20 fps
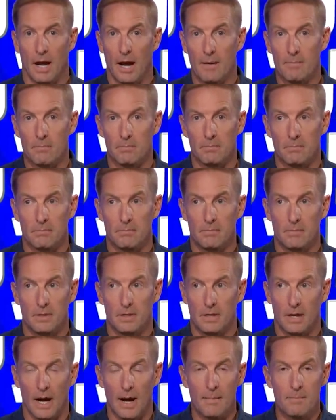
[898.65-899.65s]
I'm
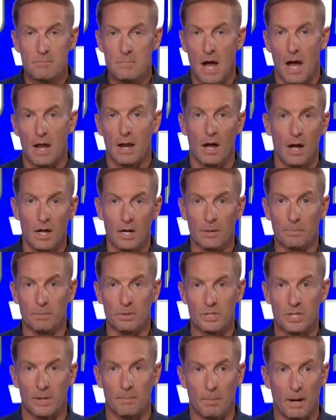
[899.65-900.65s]
not
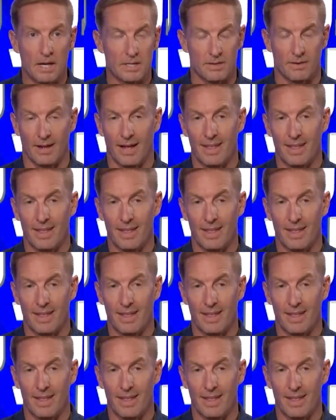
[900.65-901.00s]
100% positive. I